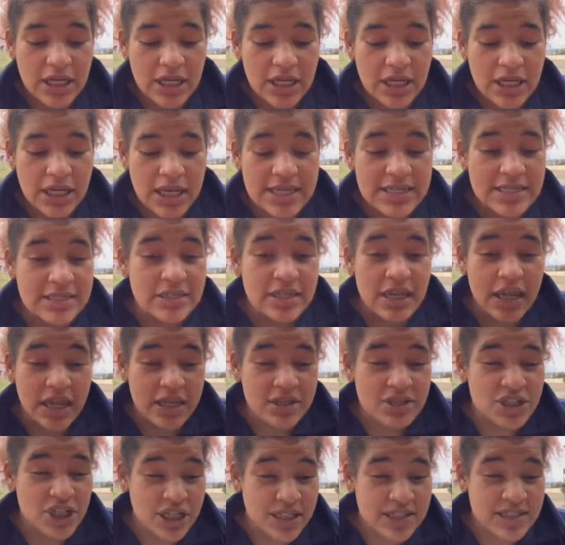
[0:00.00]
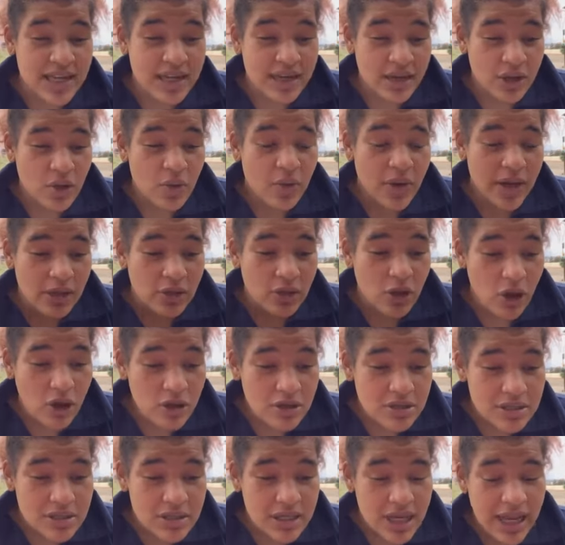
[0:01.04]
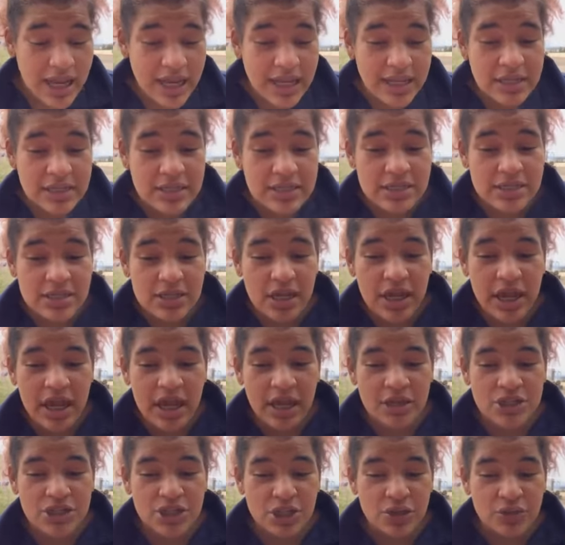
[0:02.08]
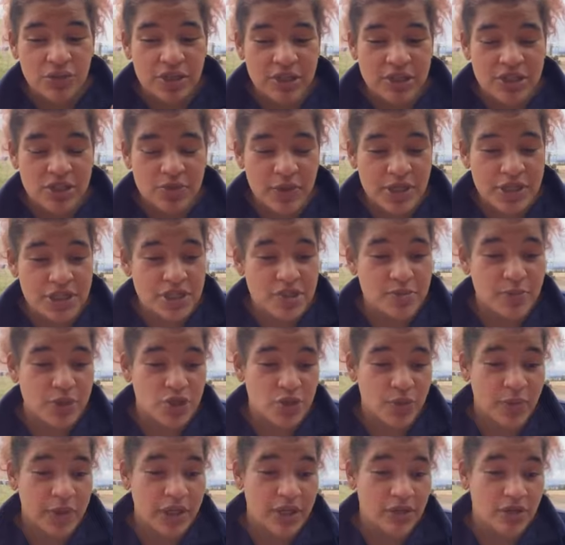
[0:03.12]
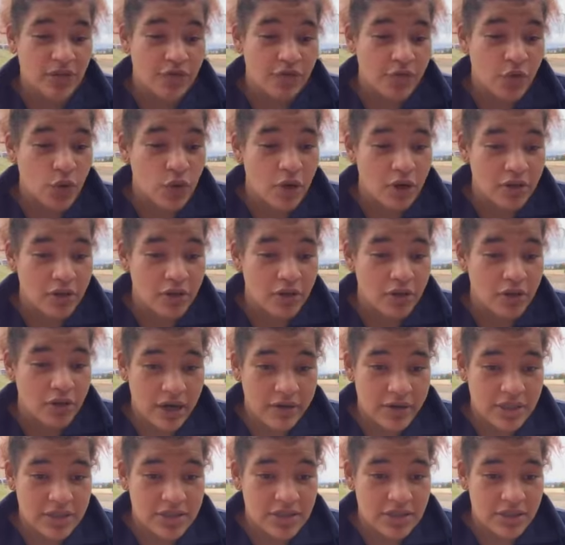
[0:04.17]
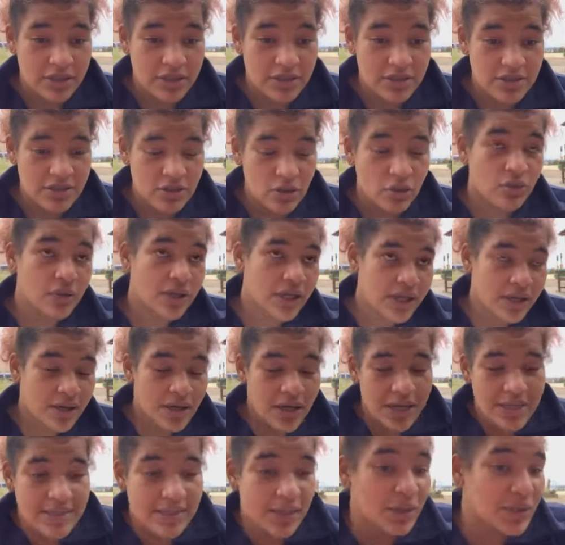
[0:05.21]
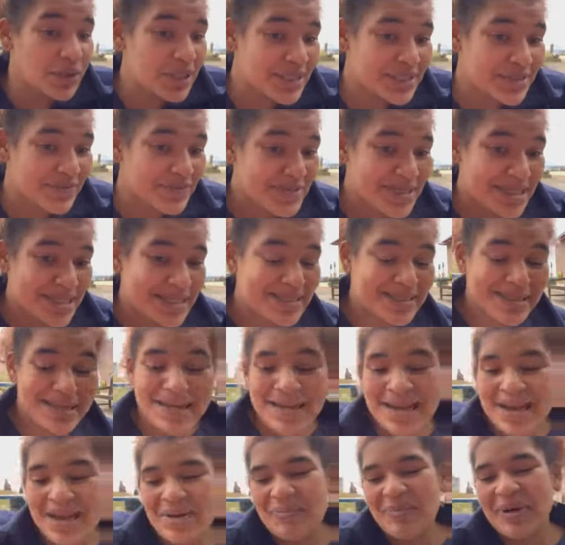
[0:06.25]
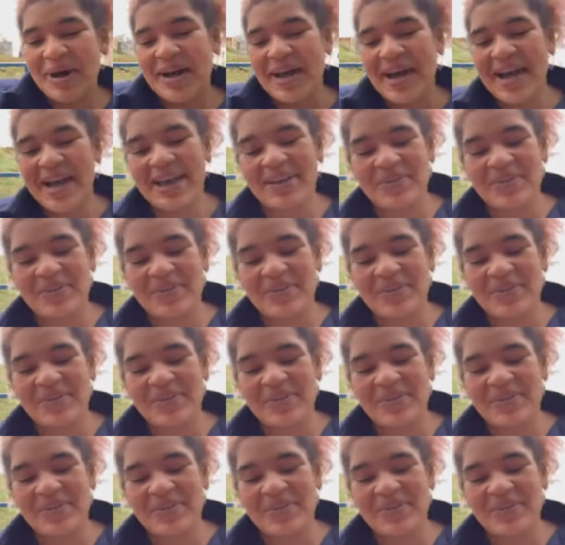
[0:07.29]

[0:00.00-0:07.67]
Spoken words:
is in it quite a lot, and she only switches between four characters only. I say only as if it's easy, but